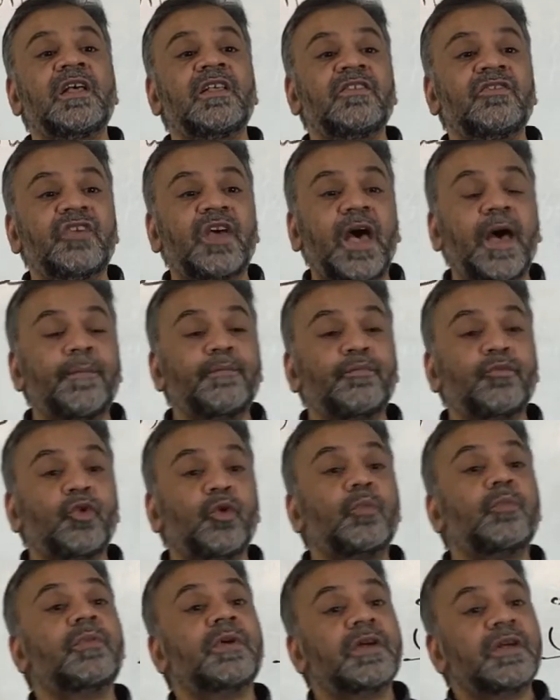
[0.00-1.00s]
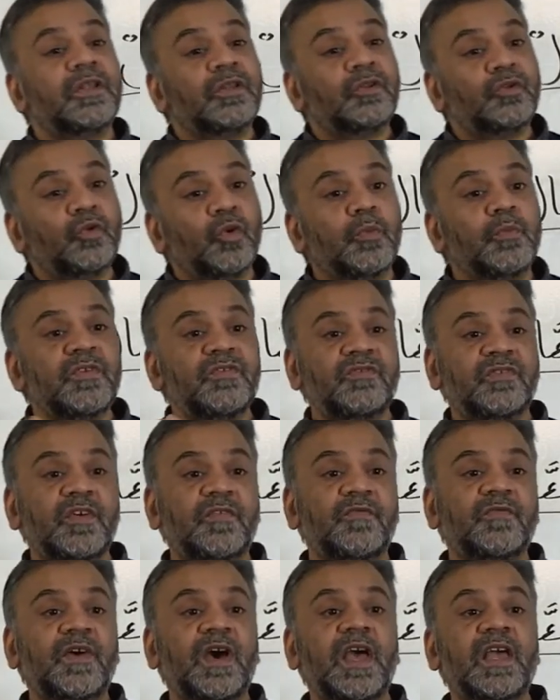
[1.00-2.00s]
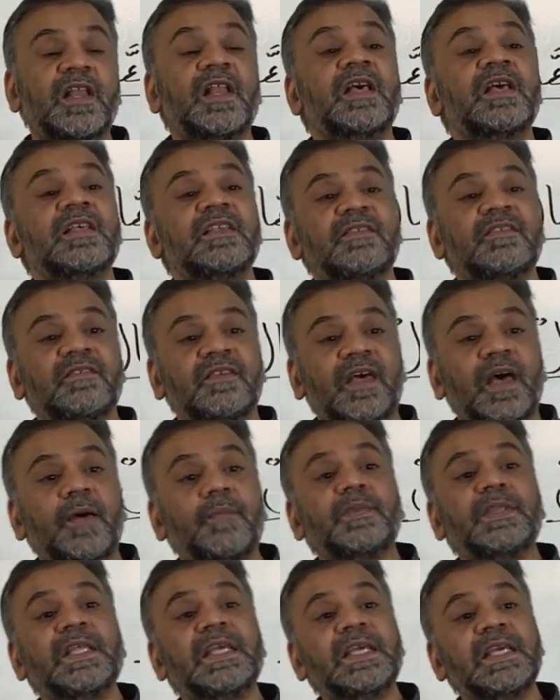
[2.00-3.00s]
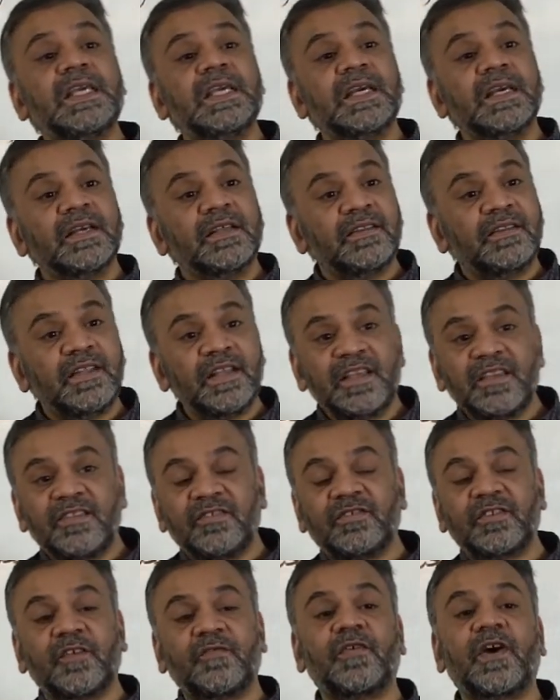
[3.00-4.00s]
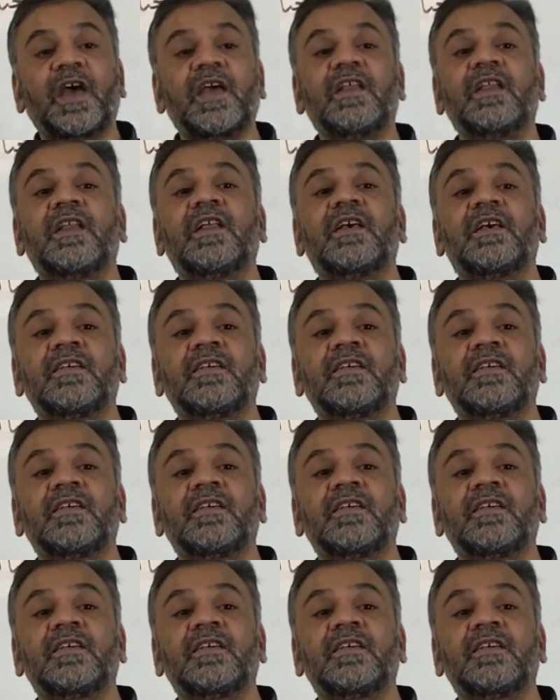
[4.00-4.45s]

Zahabtum, tum is the file. Zahabti, ti is the file.